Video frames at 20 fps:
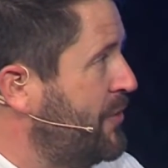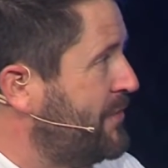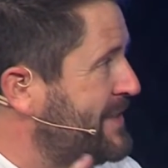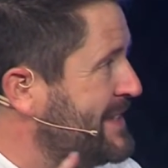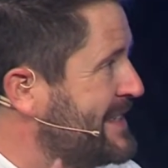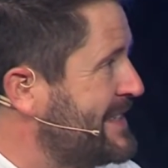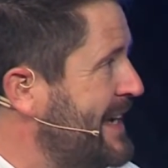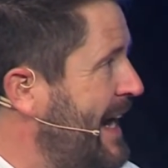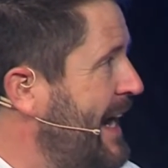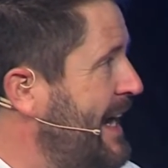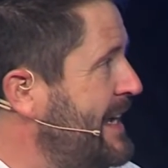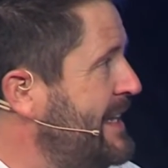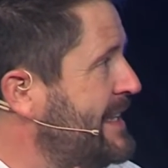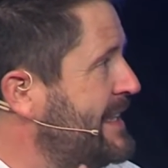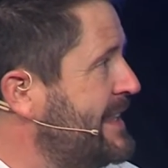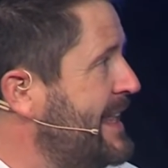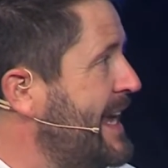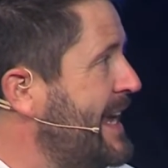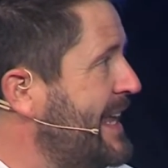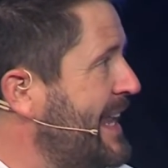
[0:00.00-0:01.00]
decided
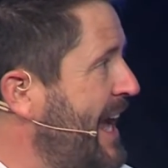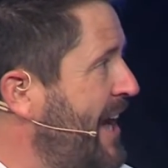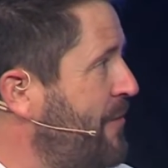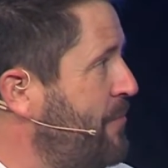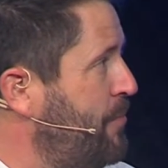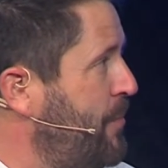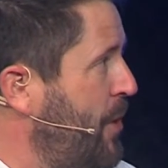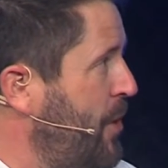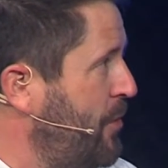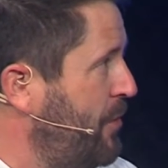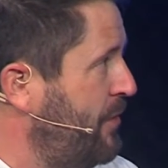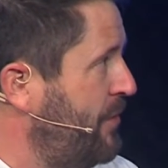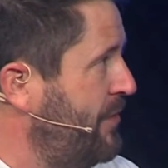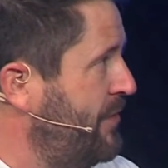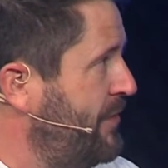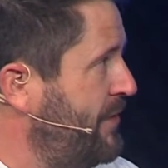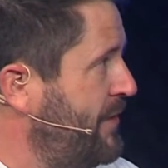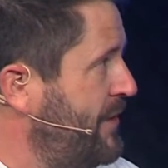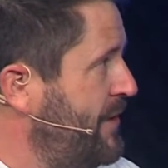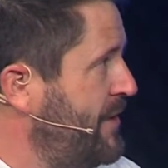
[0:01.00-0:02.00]
that they can have both